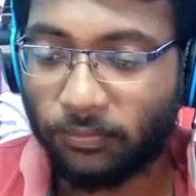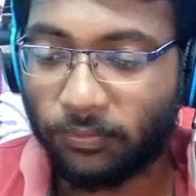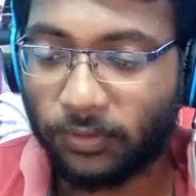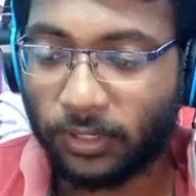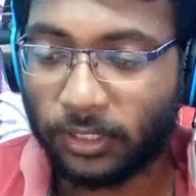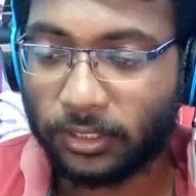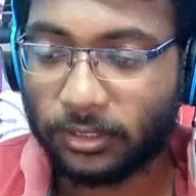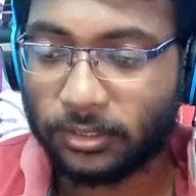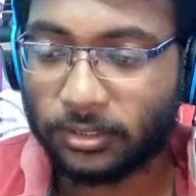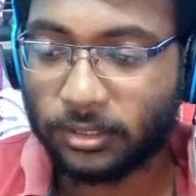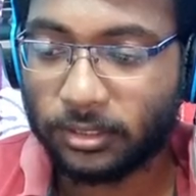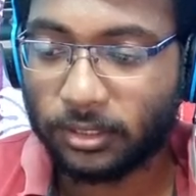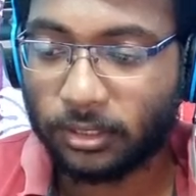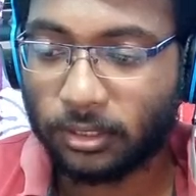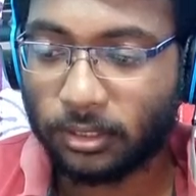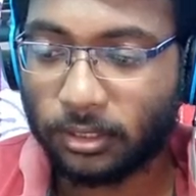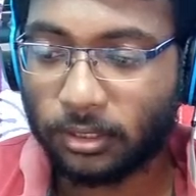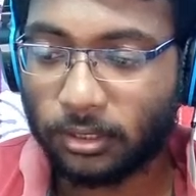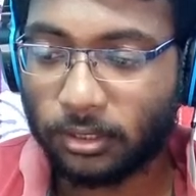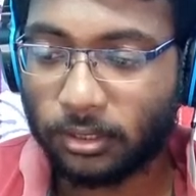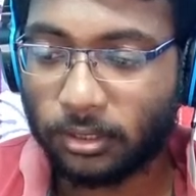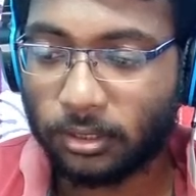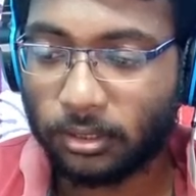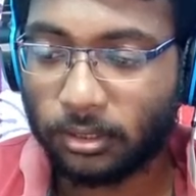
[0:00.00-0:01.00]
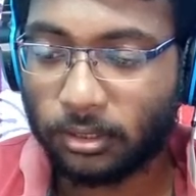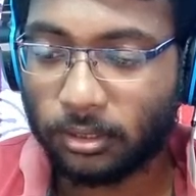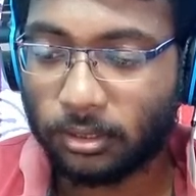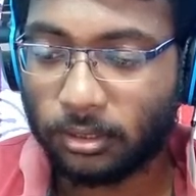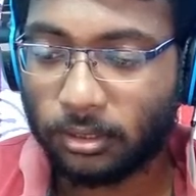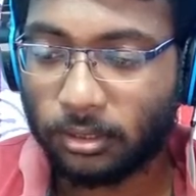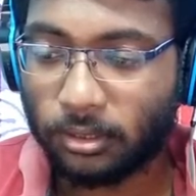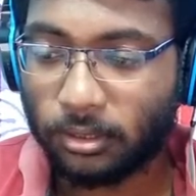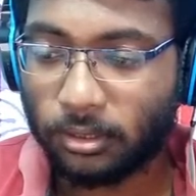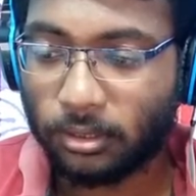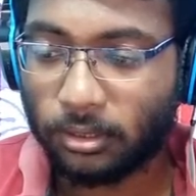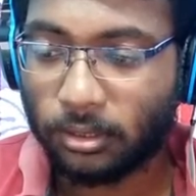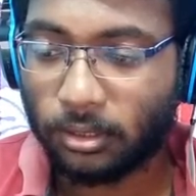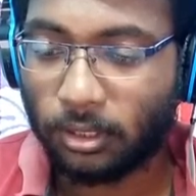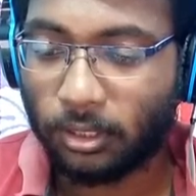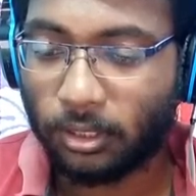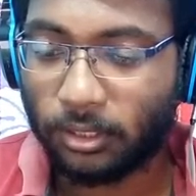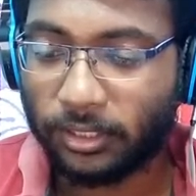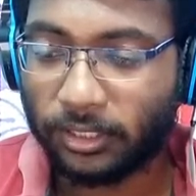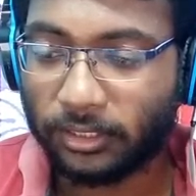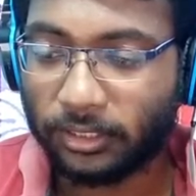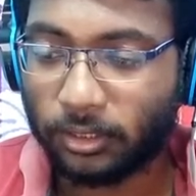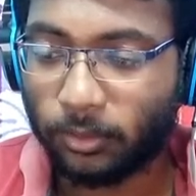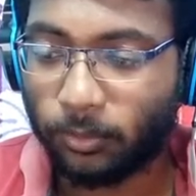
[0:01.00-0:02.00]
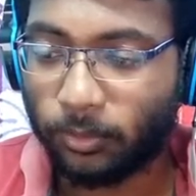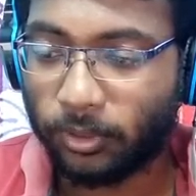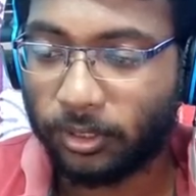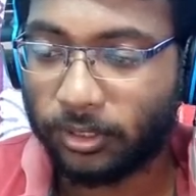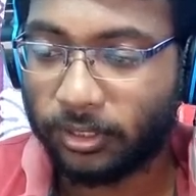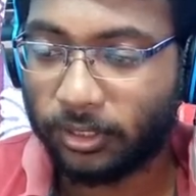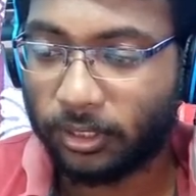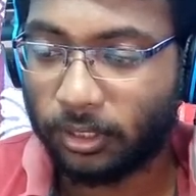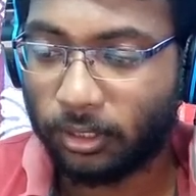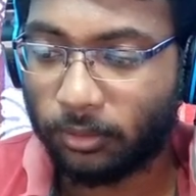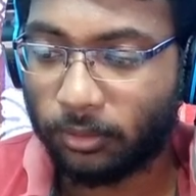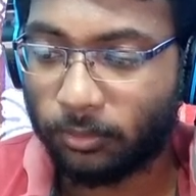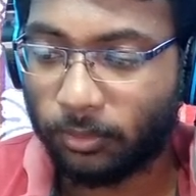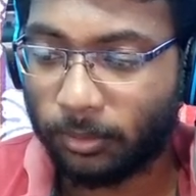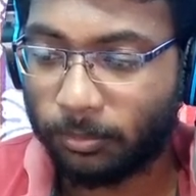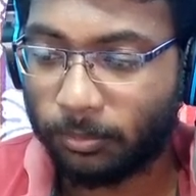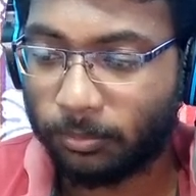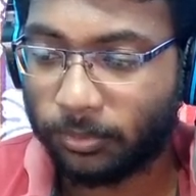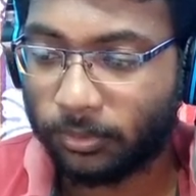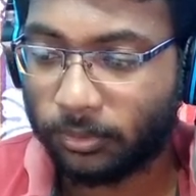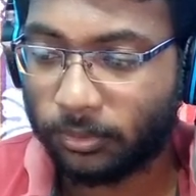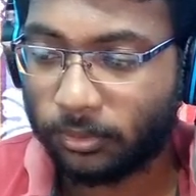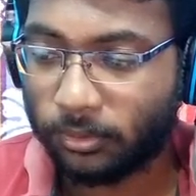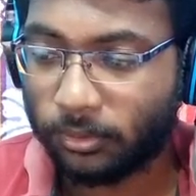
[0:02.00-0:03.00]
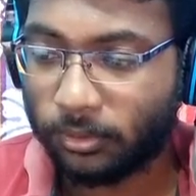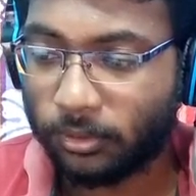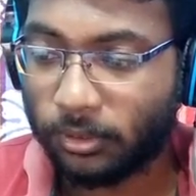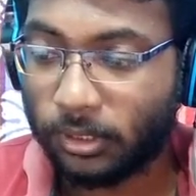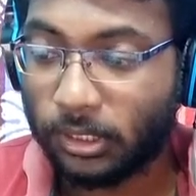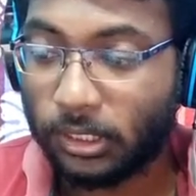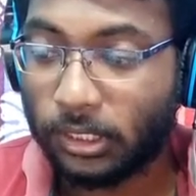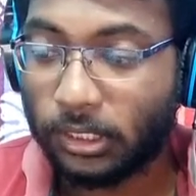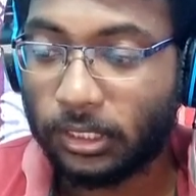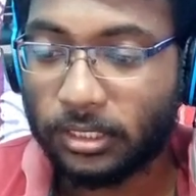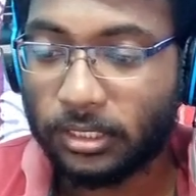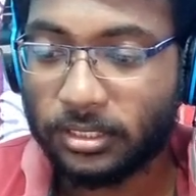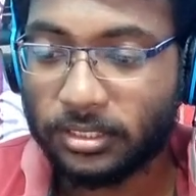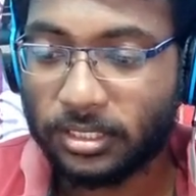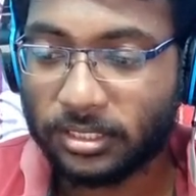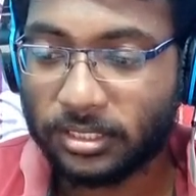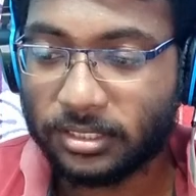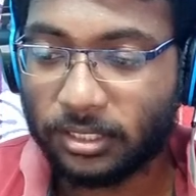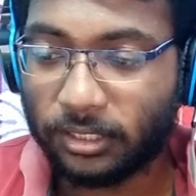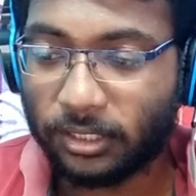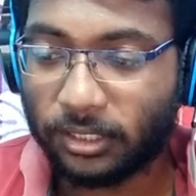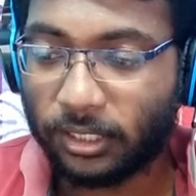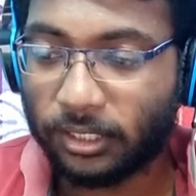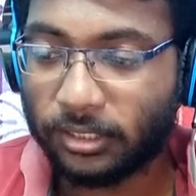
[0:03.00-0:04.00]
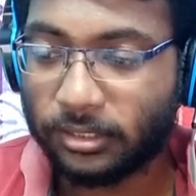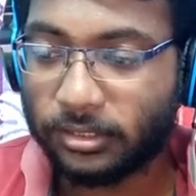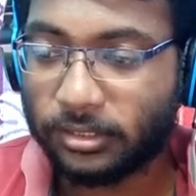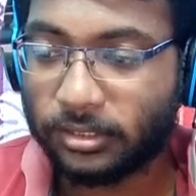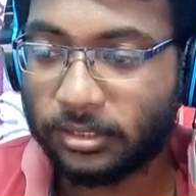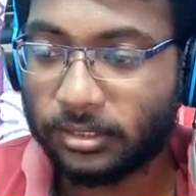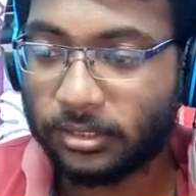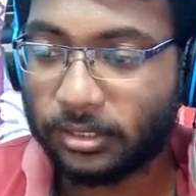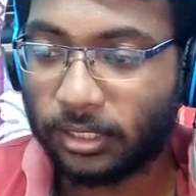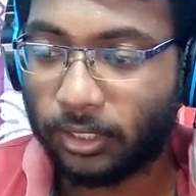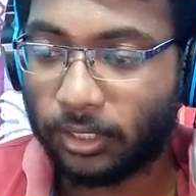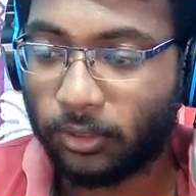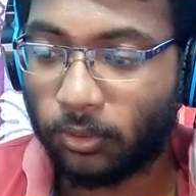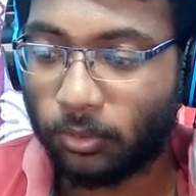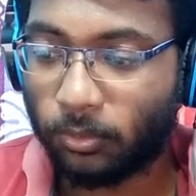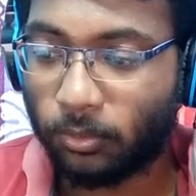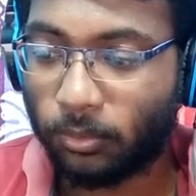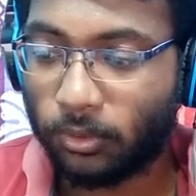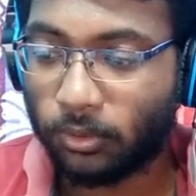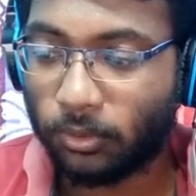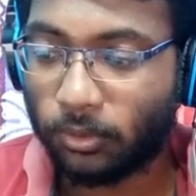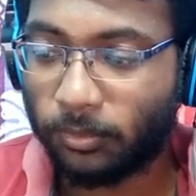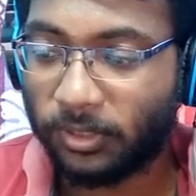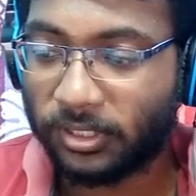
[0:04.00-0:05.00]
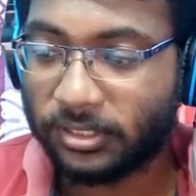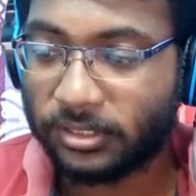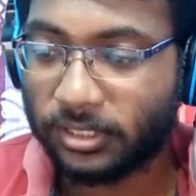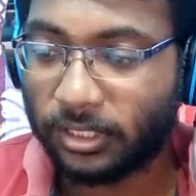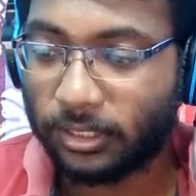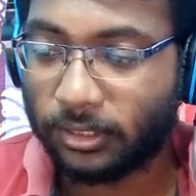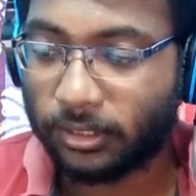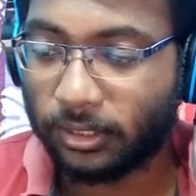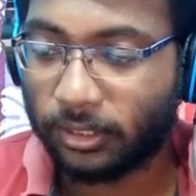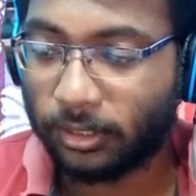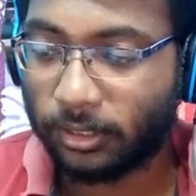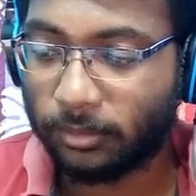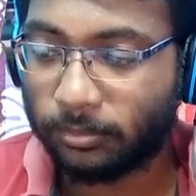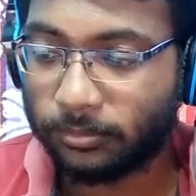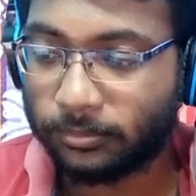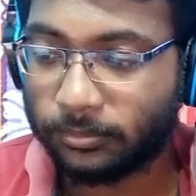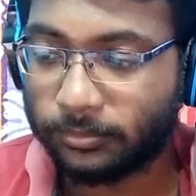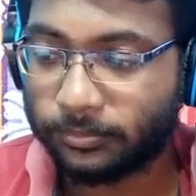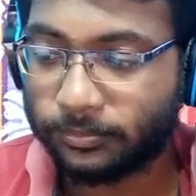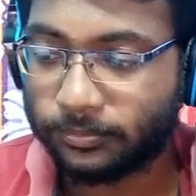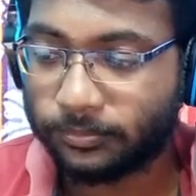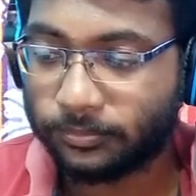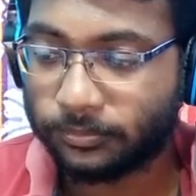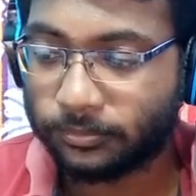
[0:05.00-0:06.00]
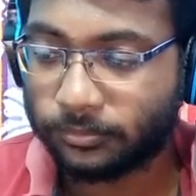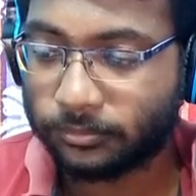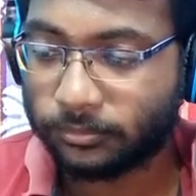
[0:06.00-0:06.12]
A Victor. I'll take the vertical grip. Just in case. I don't want to mix anything up.